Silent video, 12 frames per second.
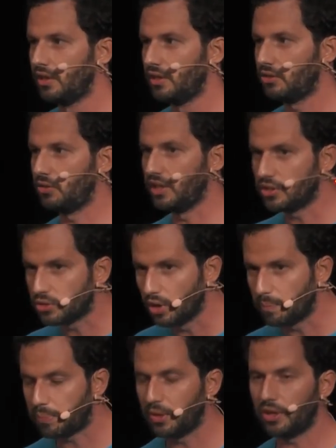You need to
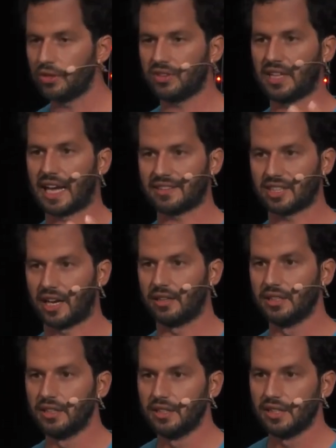upload data,
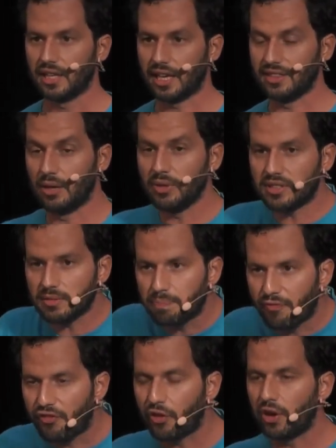and there is this
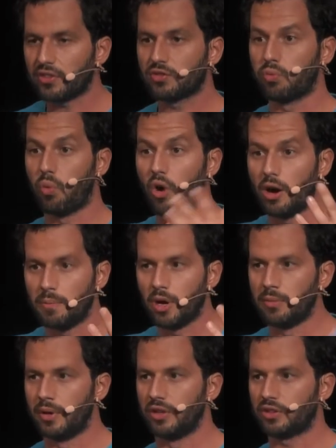first wow
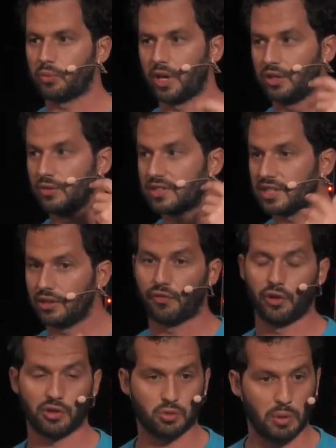moment where you see the
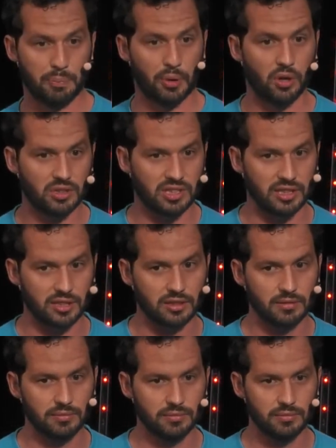first reporting.
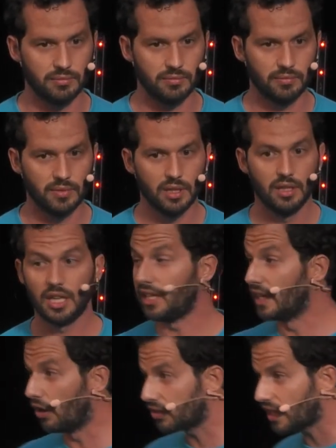In
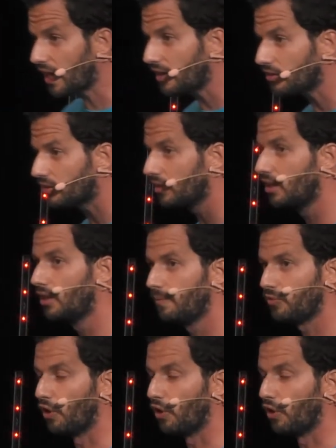our case, the